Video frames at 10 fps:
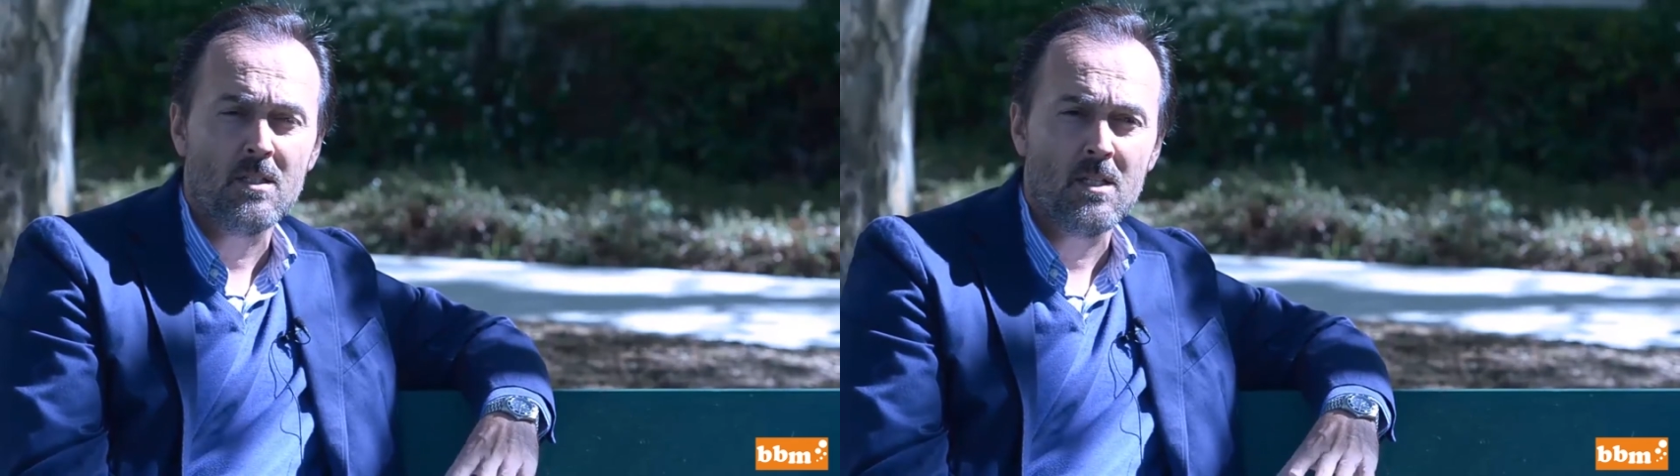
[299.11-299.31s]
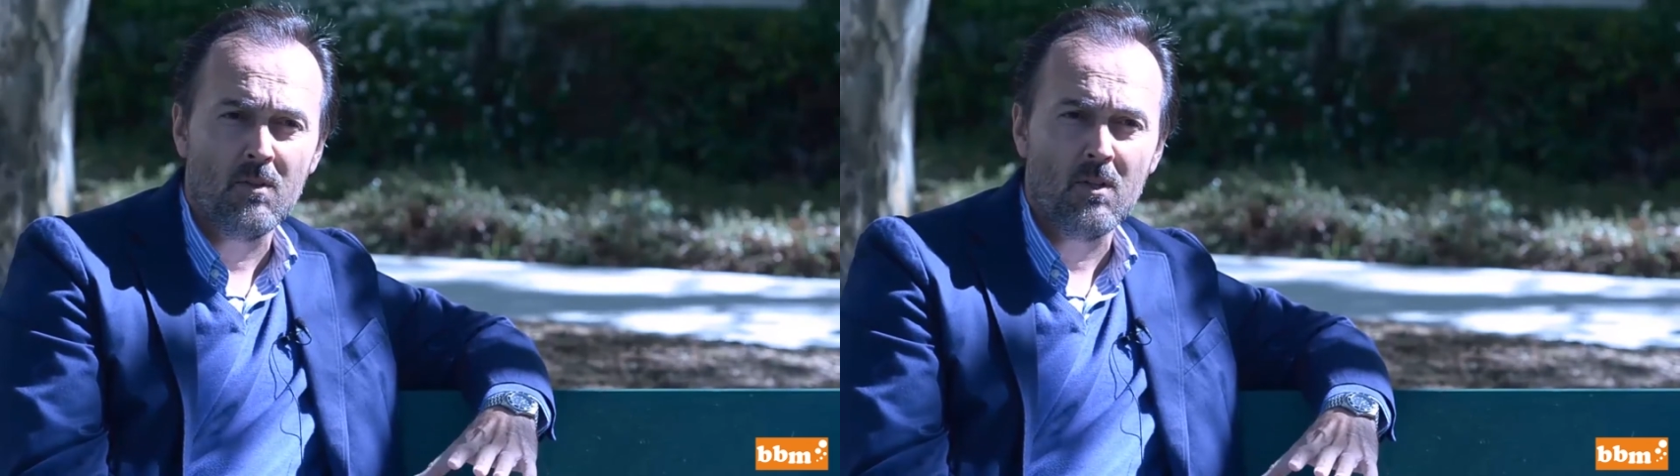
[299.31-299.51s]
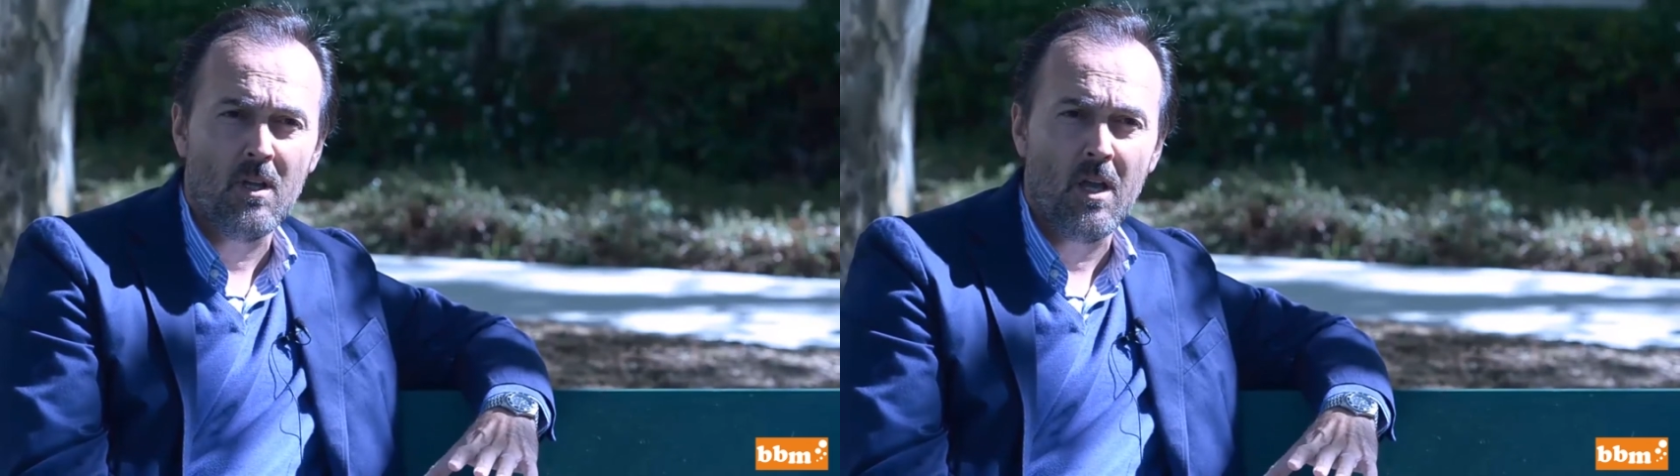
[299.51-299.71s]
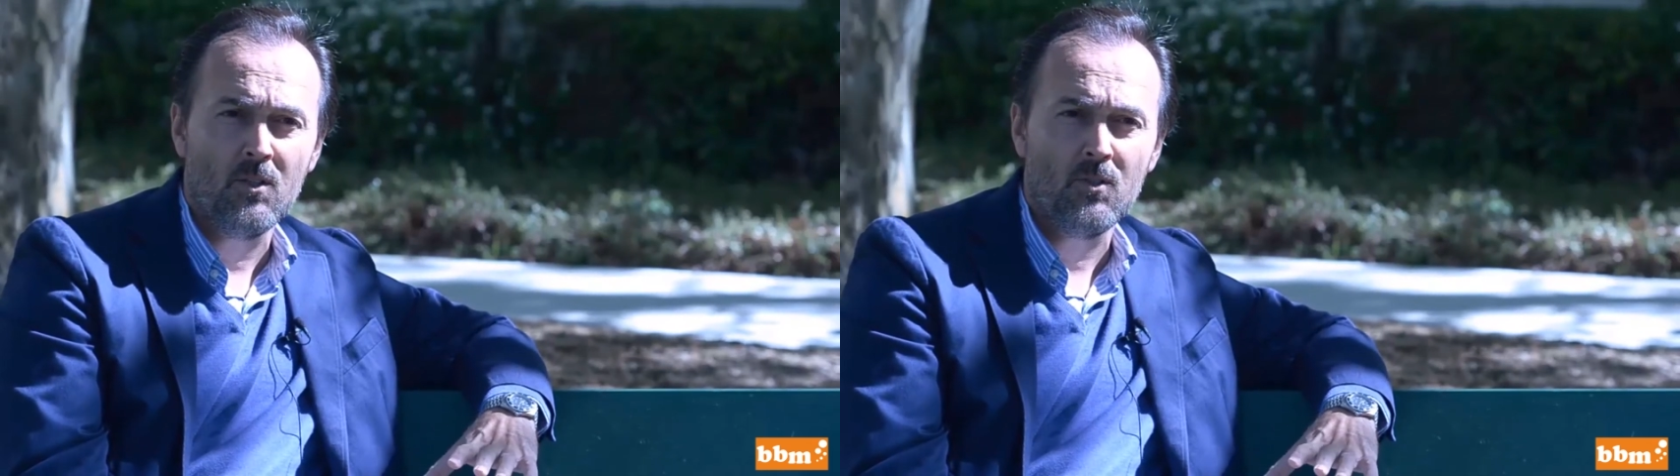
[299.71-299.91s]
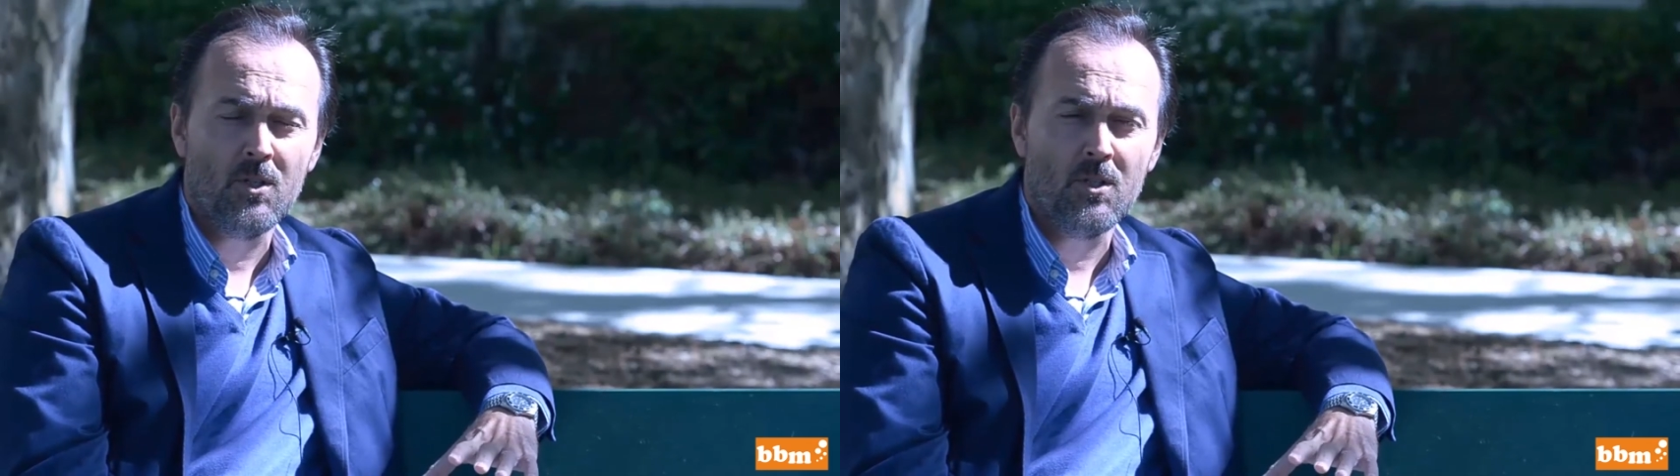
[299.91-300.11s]
several
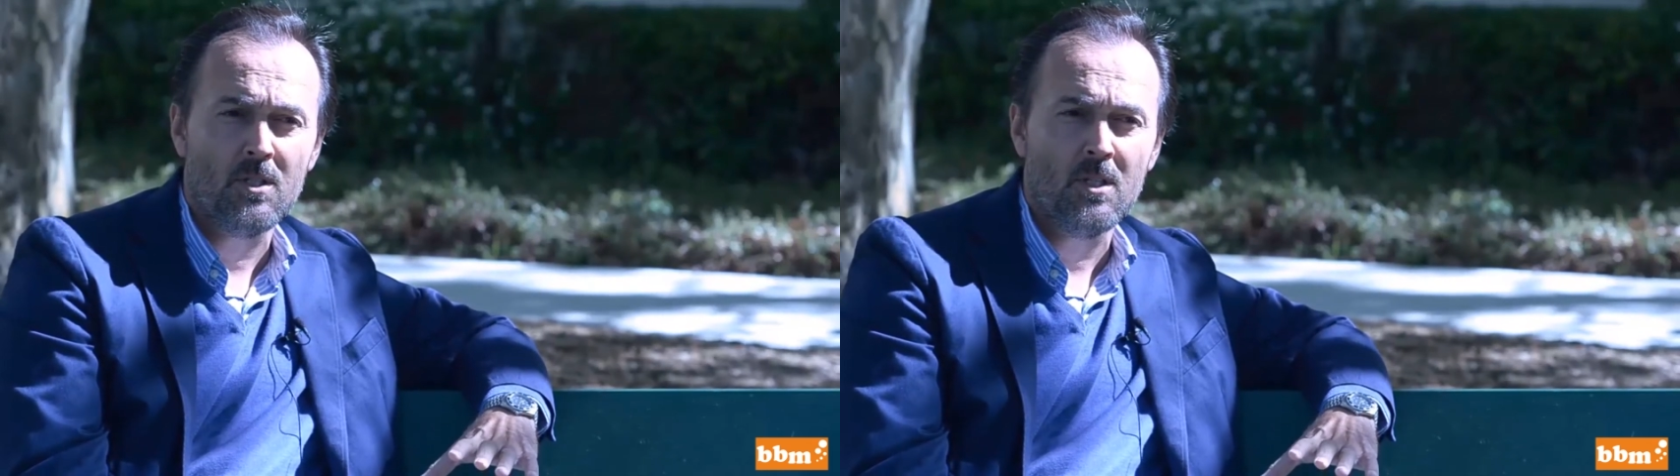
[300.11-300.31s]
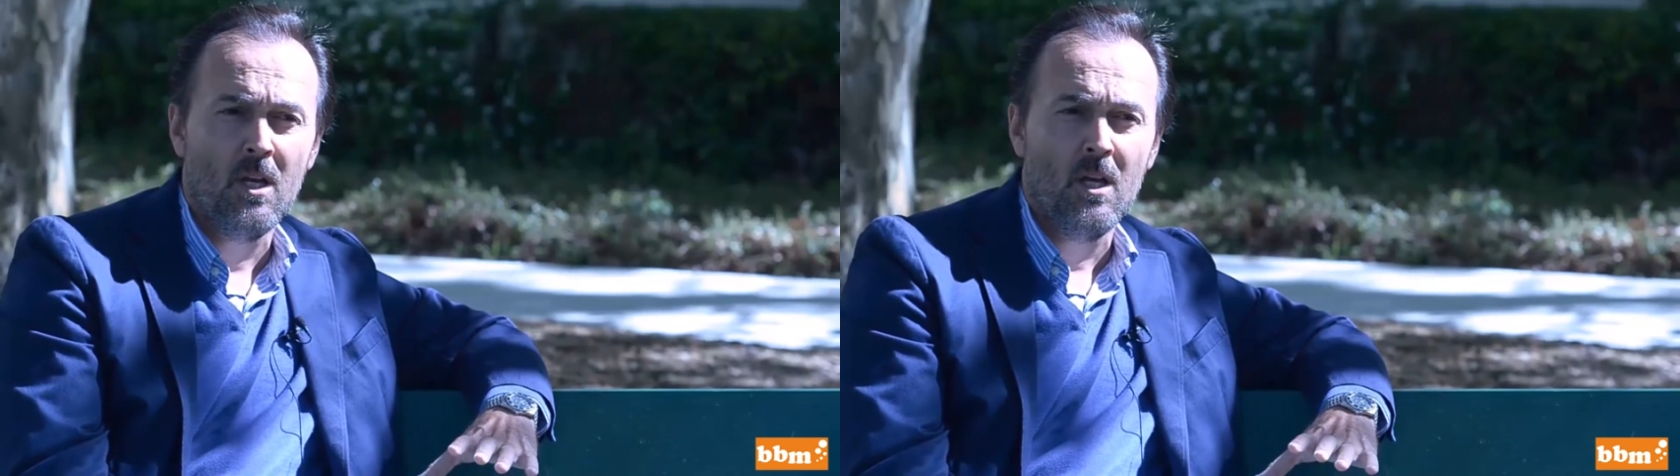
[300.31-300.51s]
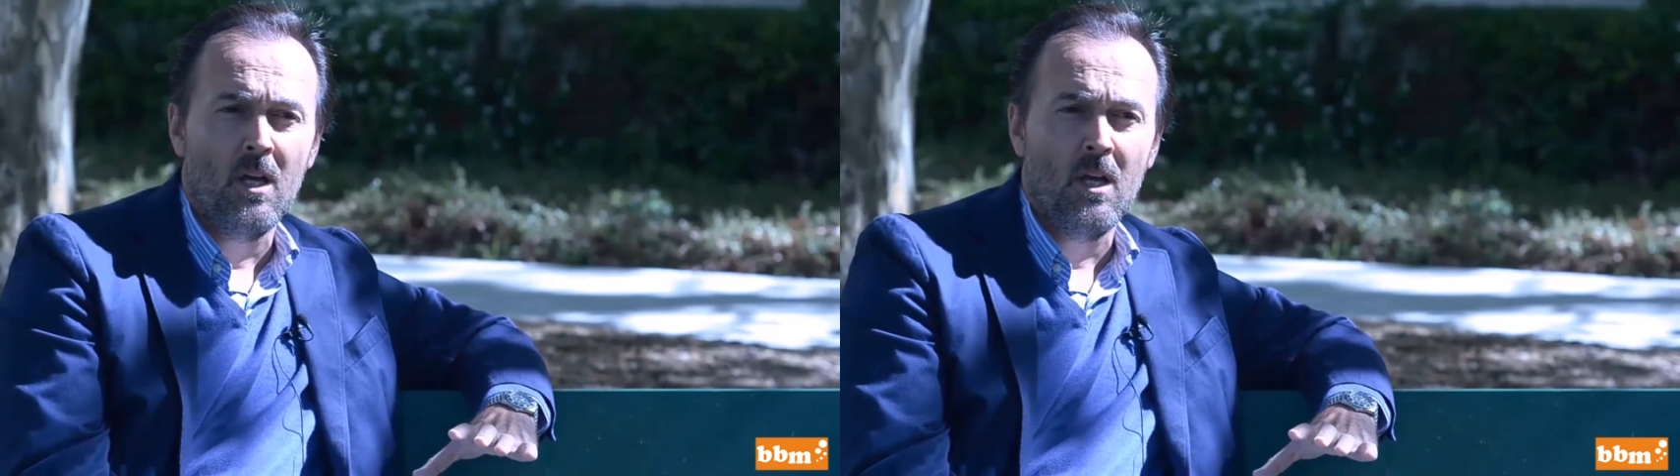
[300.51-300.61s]
countries